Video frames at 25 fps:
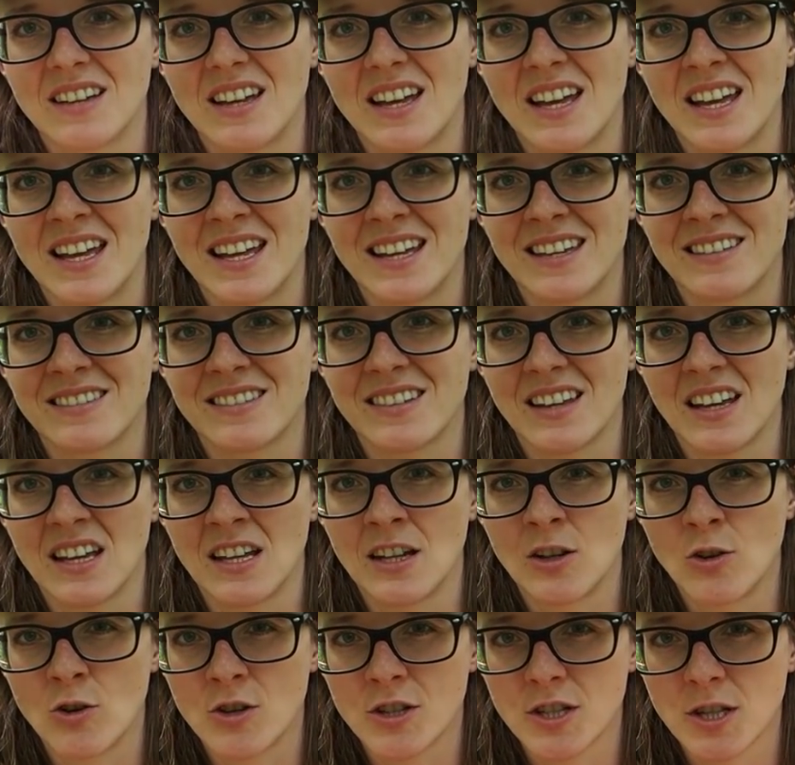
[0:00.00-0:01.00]
and I
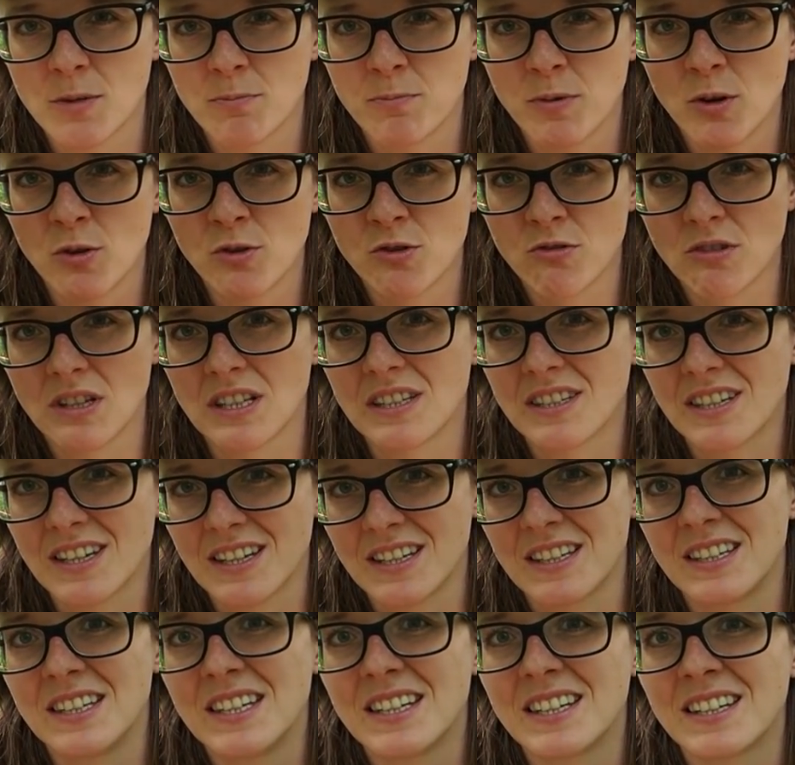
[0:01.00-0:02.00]
learned a Bowdrill
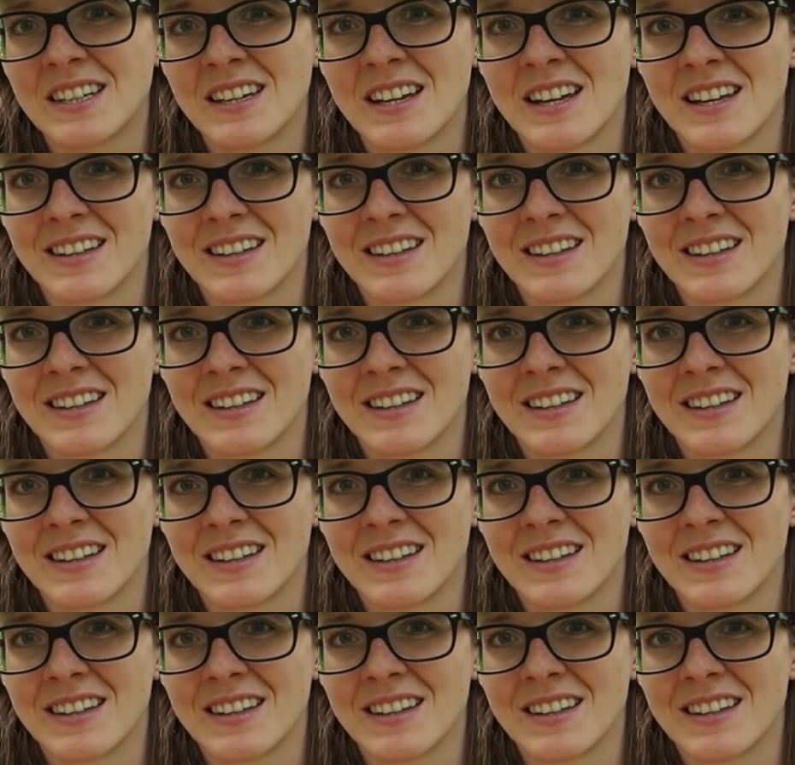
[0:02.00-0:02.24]
technique